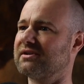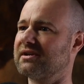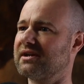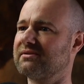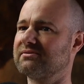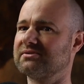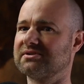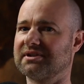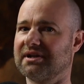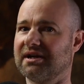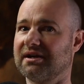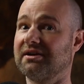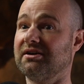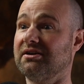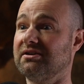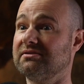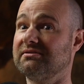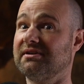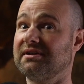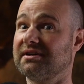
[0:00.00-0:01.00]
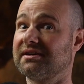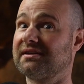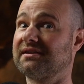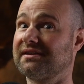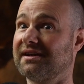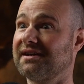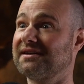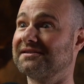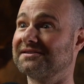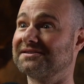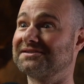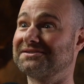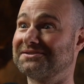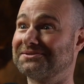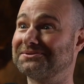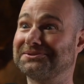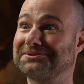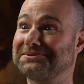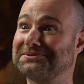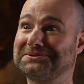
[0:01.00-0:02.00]
And I was like, "Oh, right, thanks."
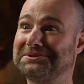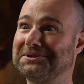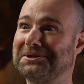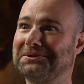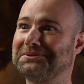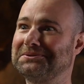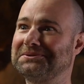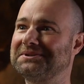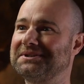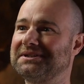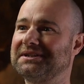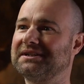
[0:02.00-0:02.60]
So, you know,